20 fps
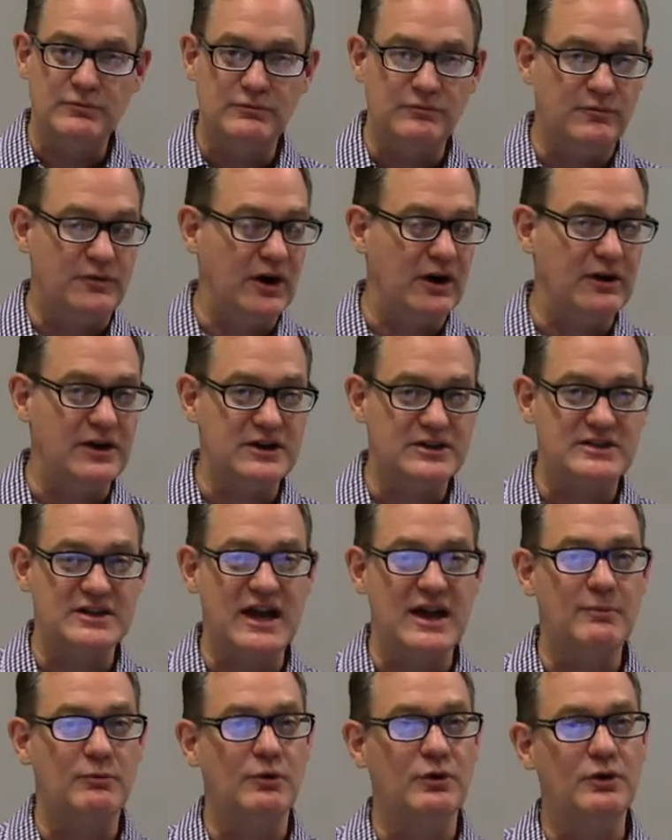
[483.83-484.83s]
various
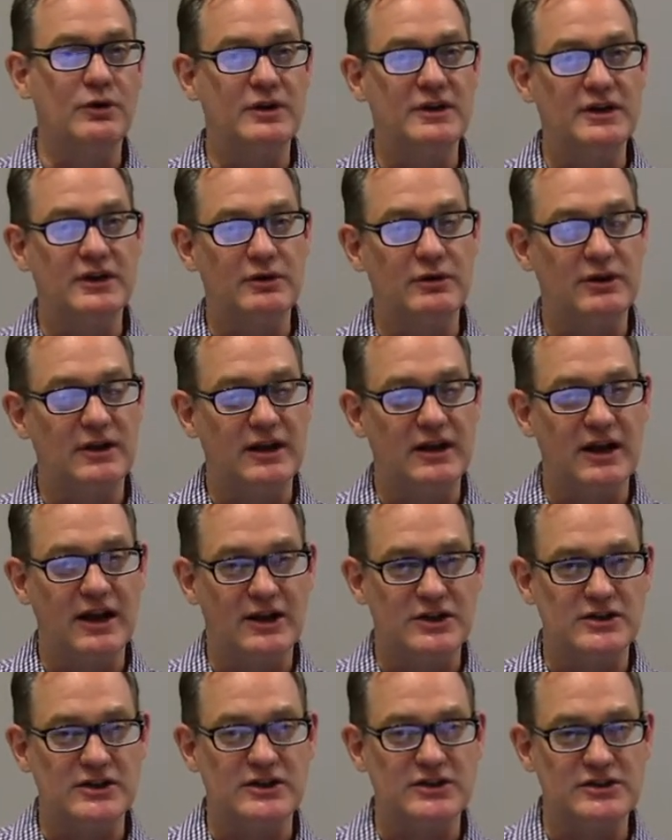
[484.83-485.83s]
neighborhood, you know,
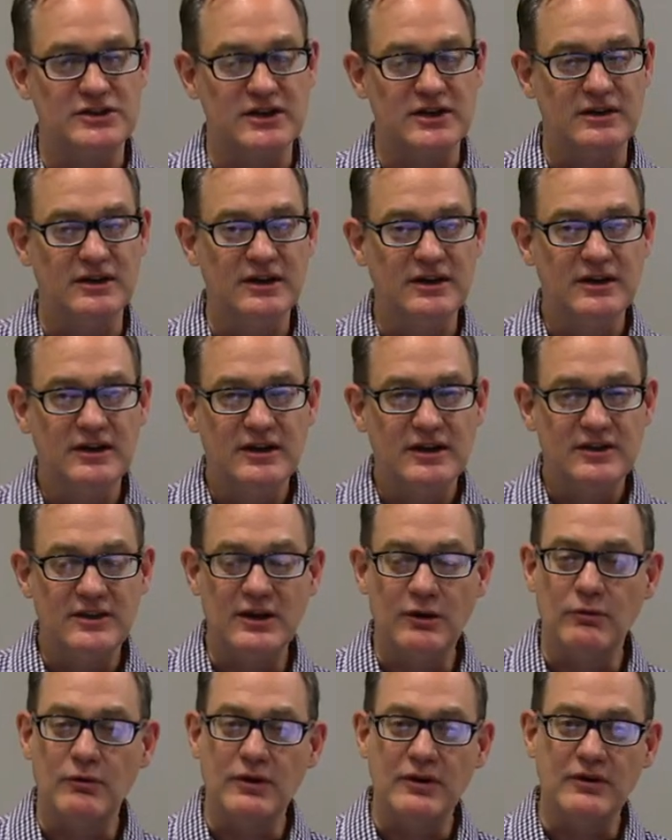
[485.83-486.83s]
connections, and they
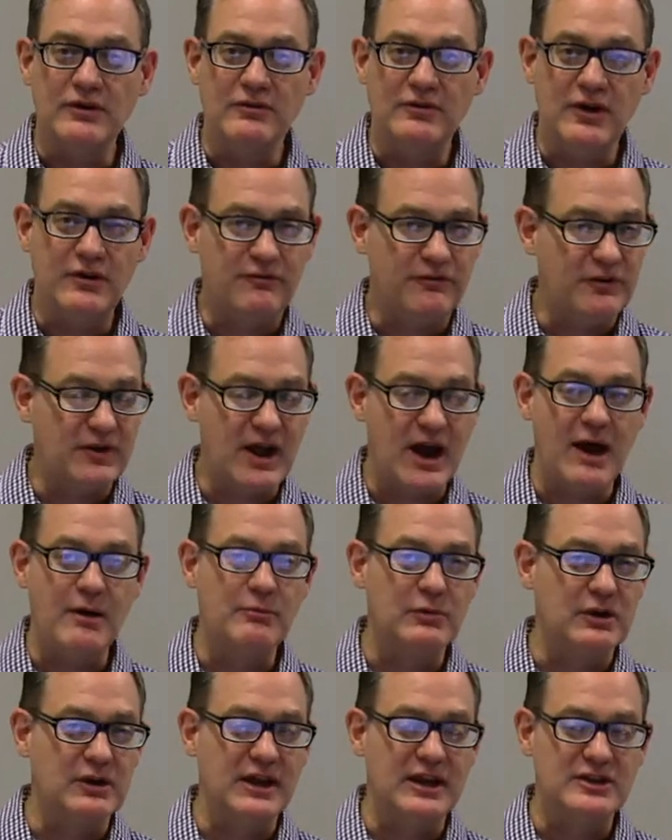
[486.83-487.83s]
were
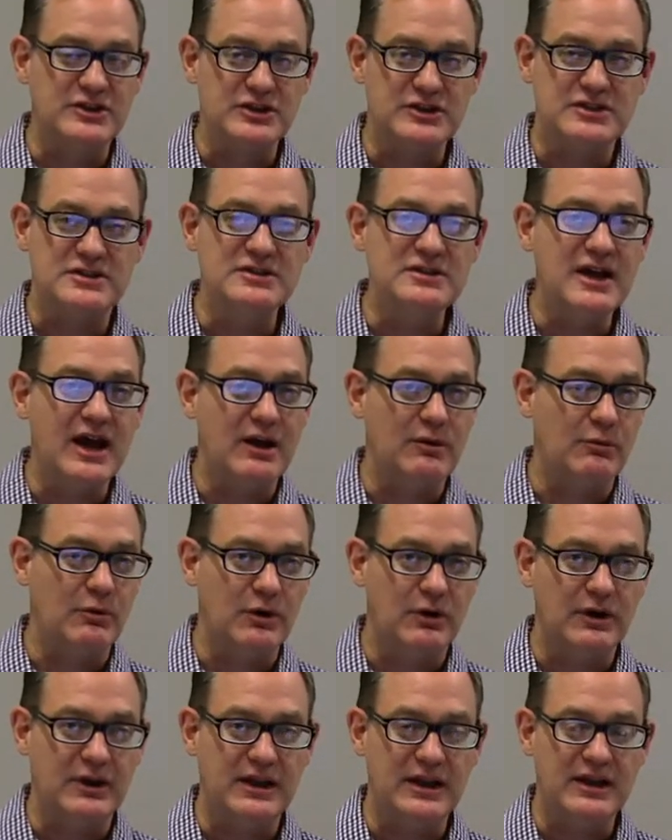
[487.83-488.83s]
phenomenal at just
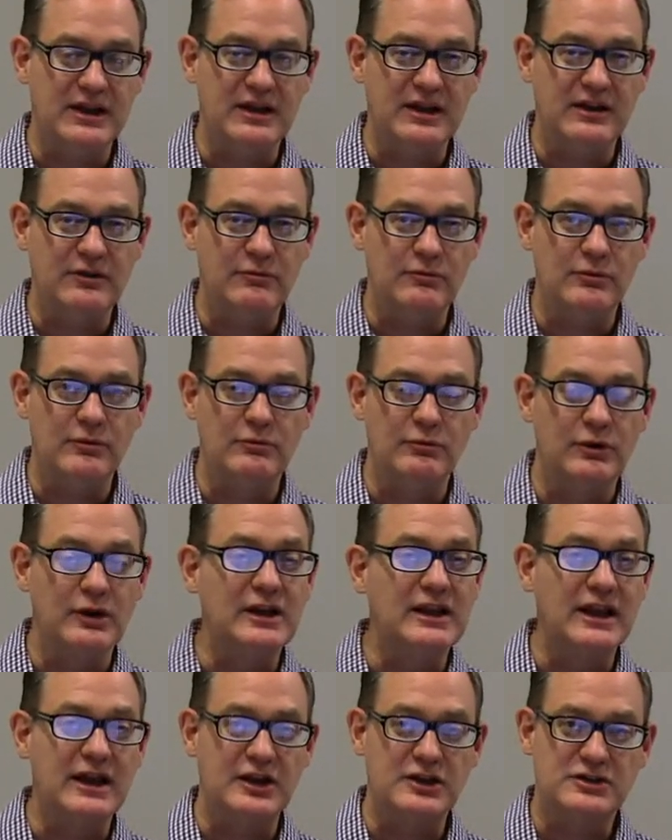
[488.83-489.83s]
networking
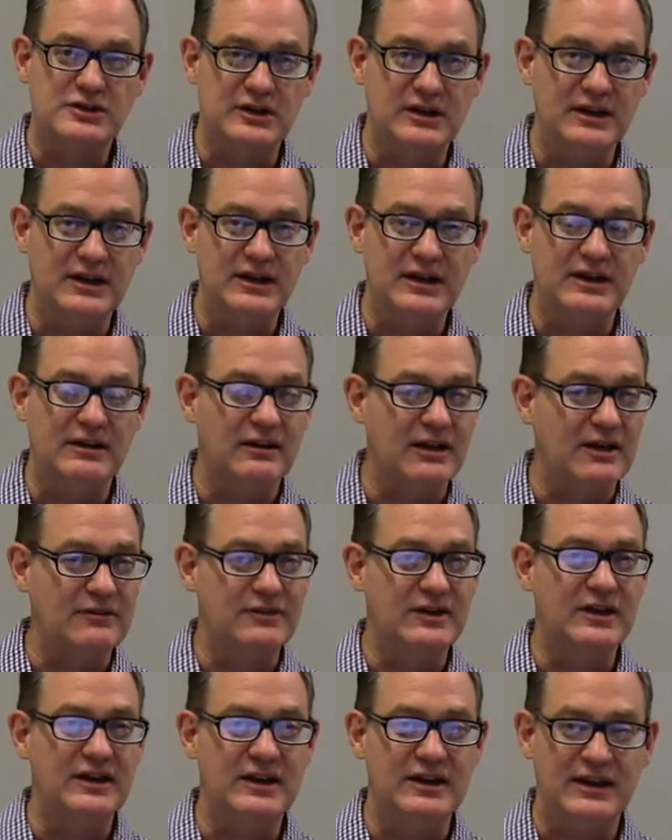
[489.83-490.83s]
relationally and
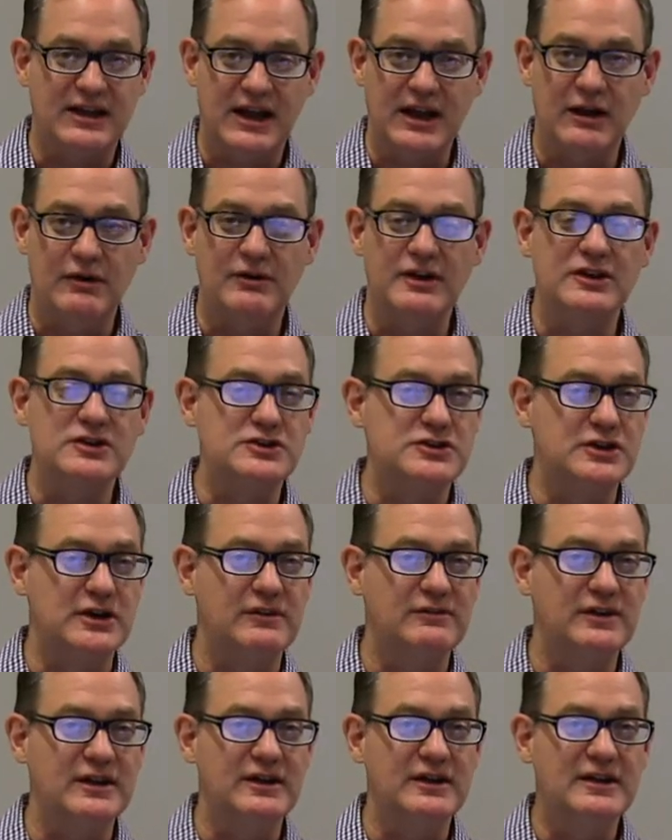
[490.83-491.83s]
loving and caring and
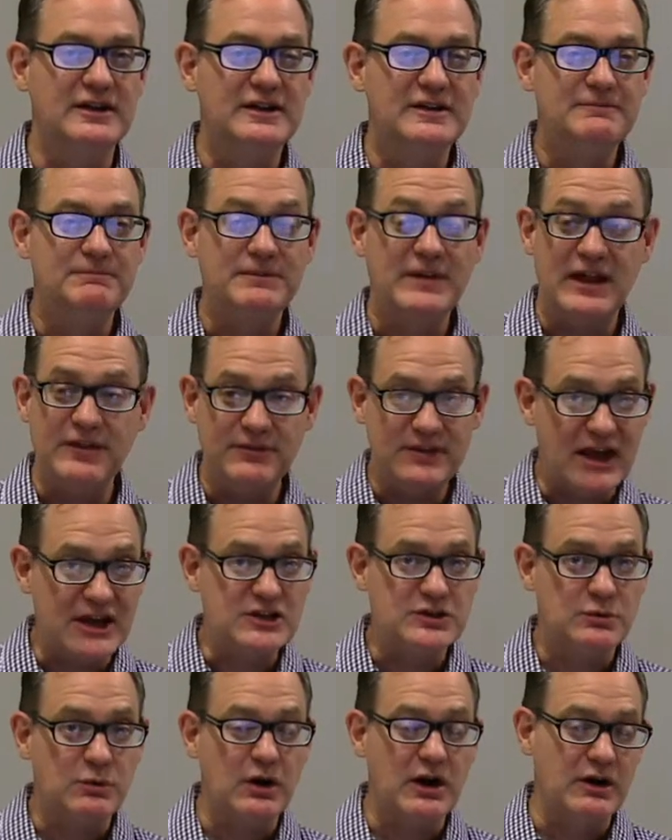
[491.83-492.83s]
serving. And
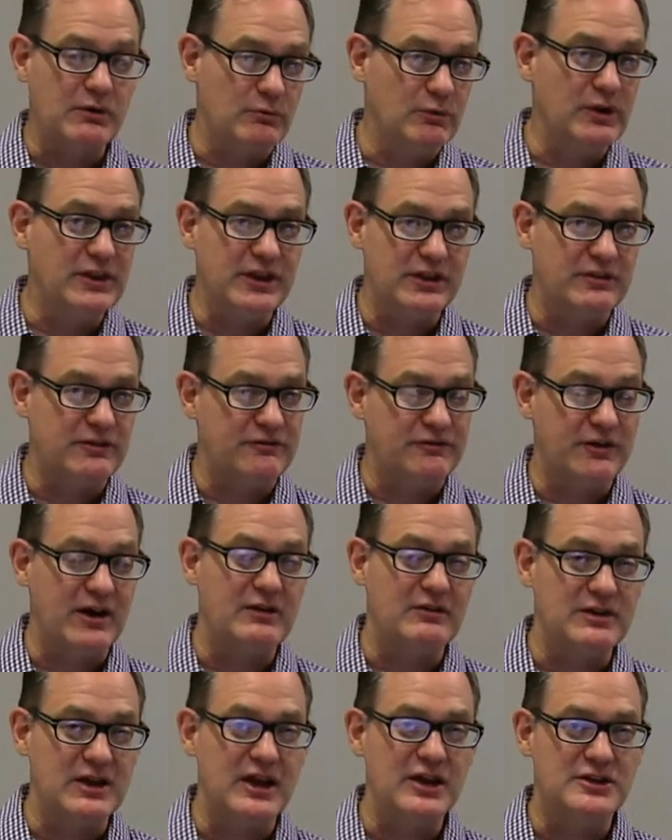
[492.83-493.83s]
that's where really the
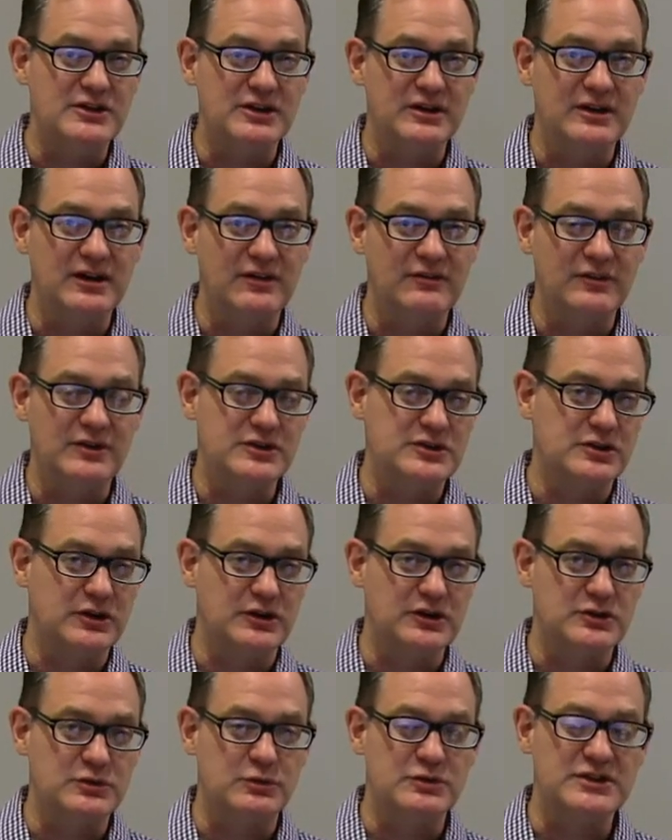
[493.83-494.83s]
foundation of this
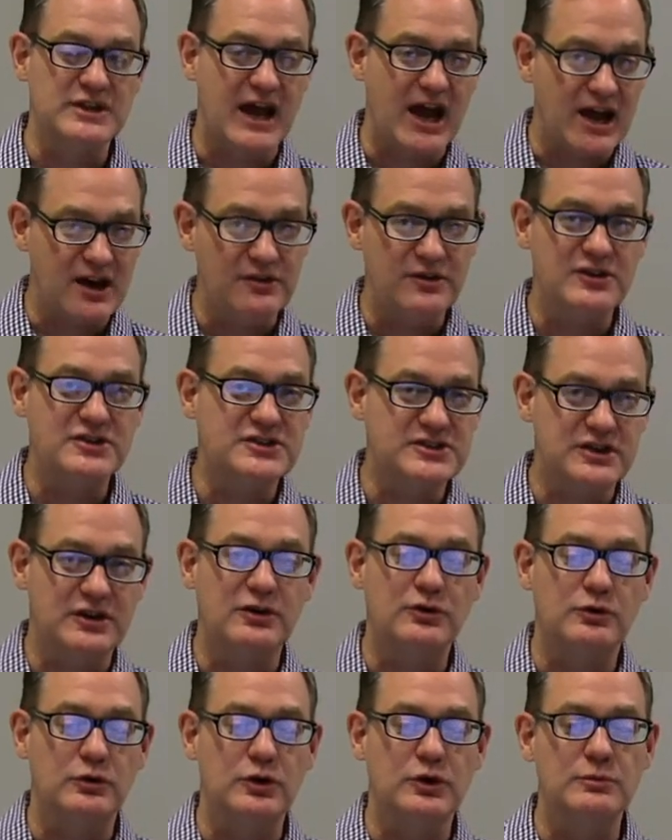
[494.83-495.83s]
church was, out of the cell
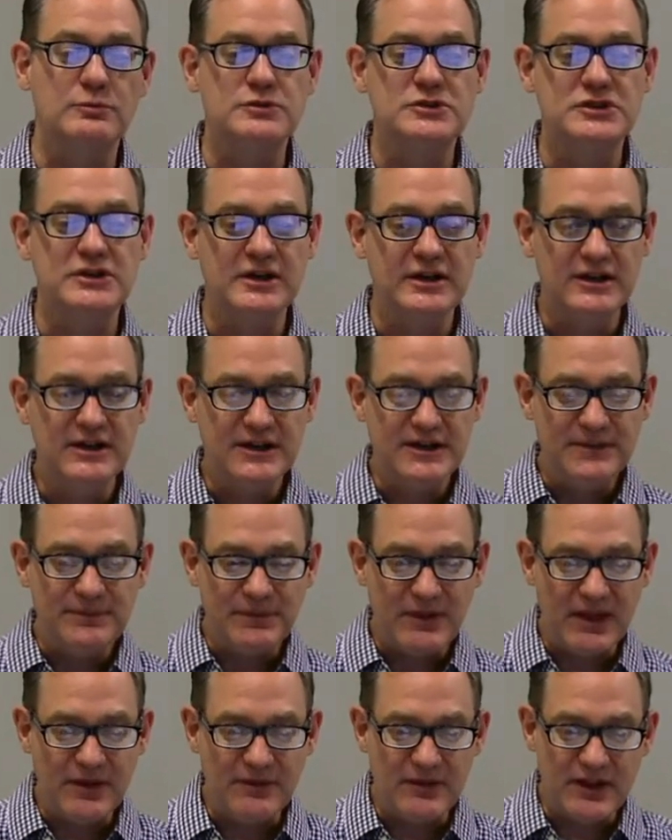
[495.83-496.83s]
groups.
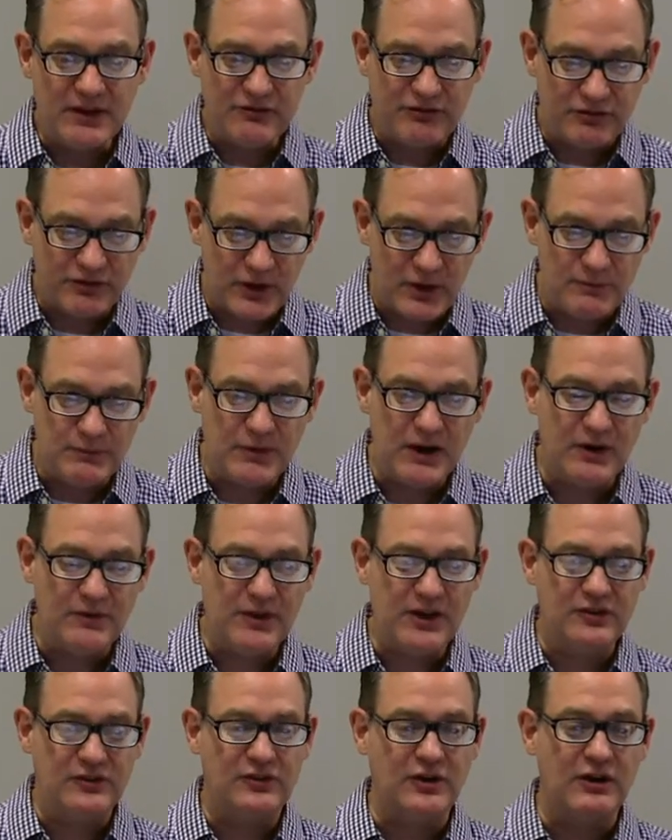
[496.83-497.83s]
And then from there,
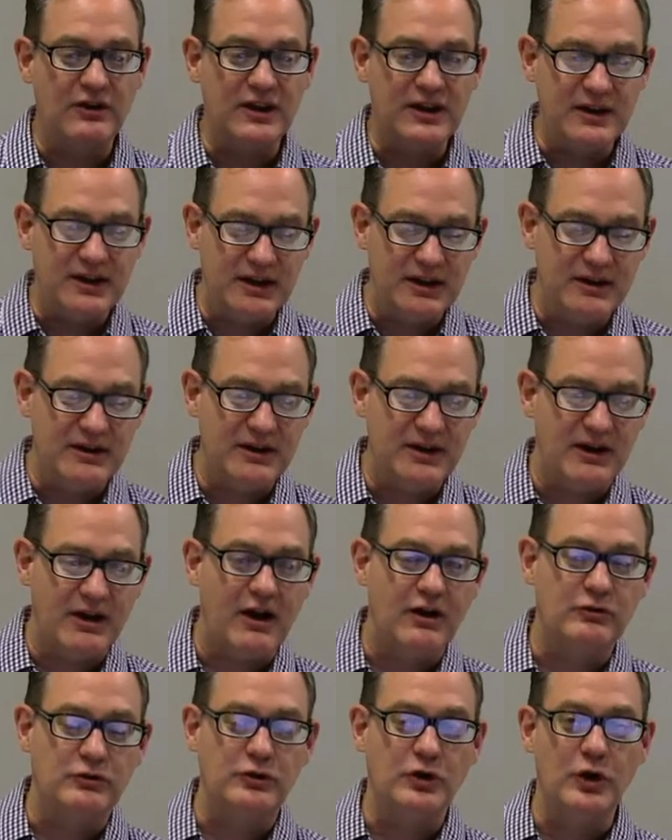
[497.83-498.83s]
they started in
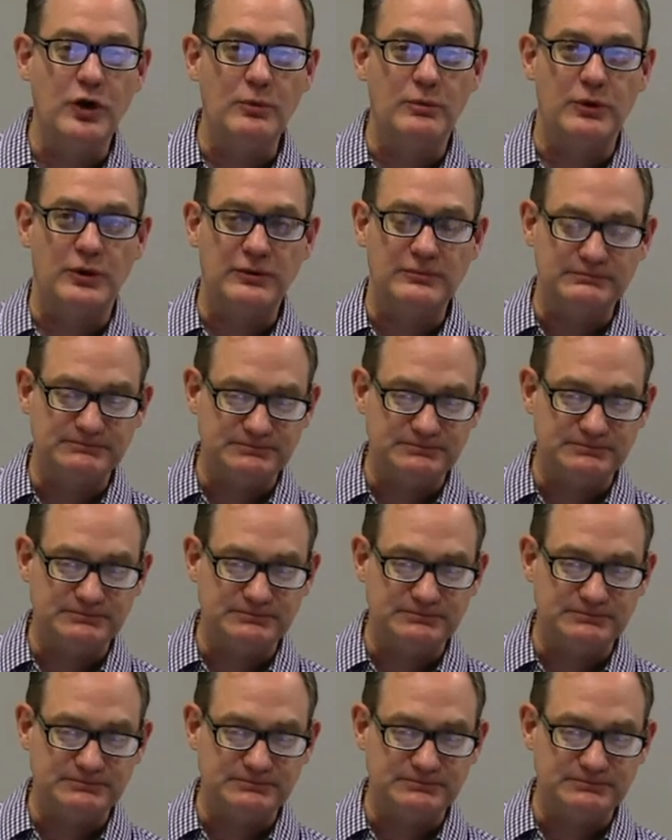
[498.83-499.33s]
October,